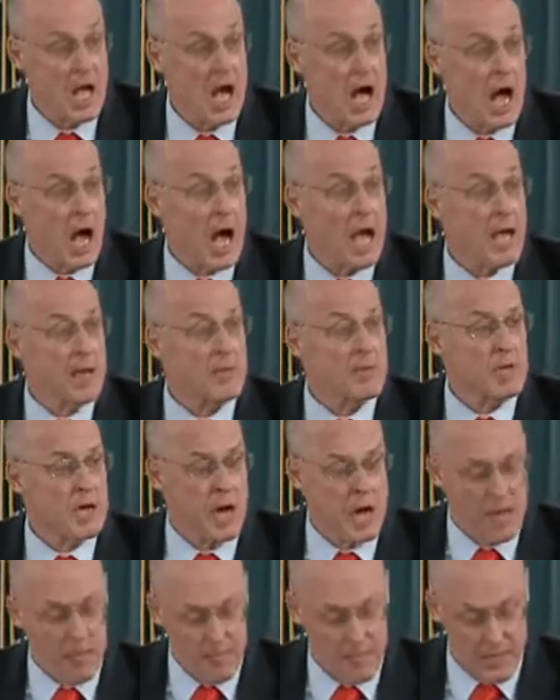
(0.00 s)
I am
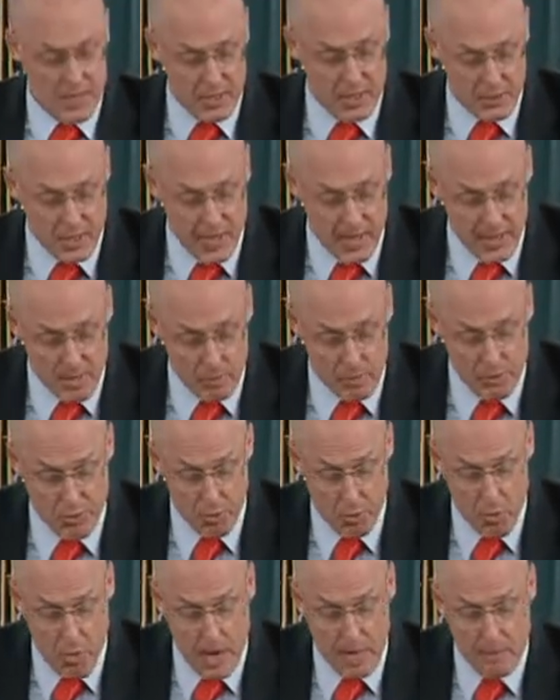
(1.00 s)
confident that with the
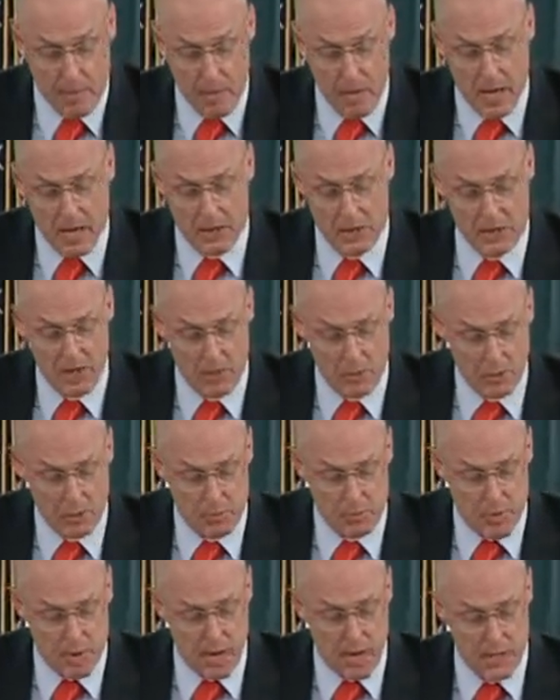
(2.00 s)
right policy
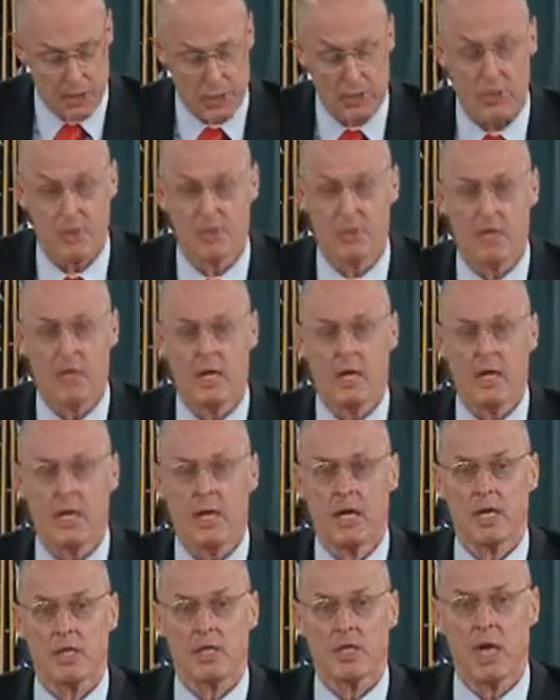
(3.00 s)
response,
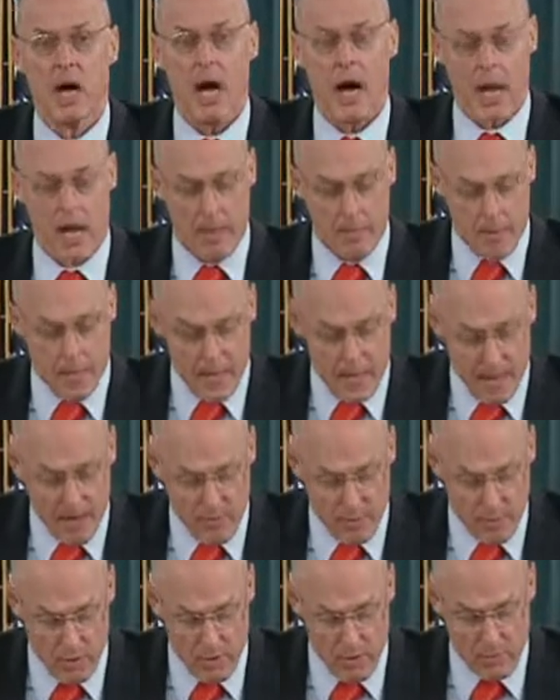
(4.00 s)
time, and
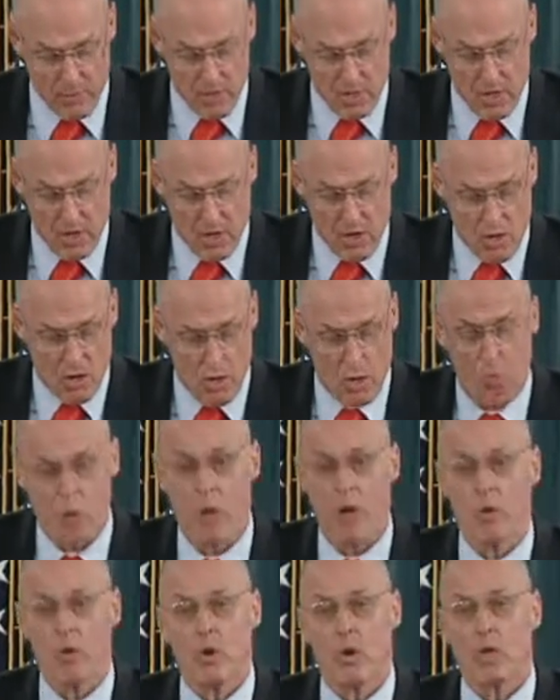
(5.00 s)
effort,
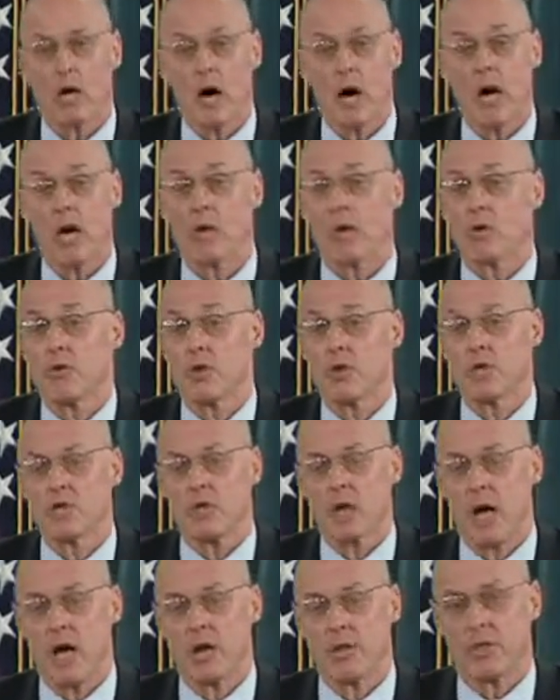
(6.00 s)
we will conquer these
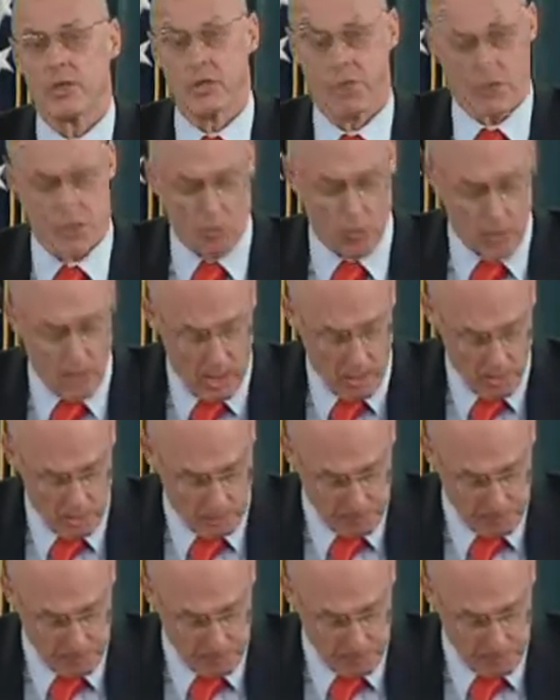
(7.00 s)
challenges as well.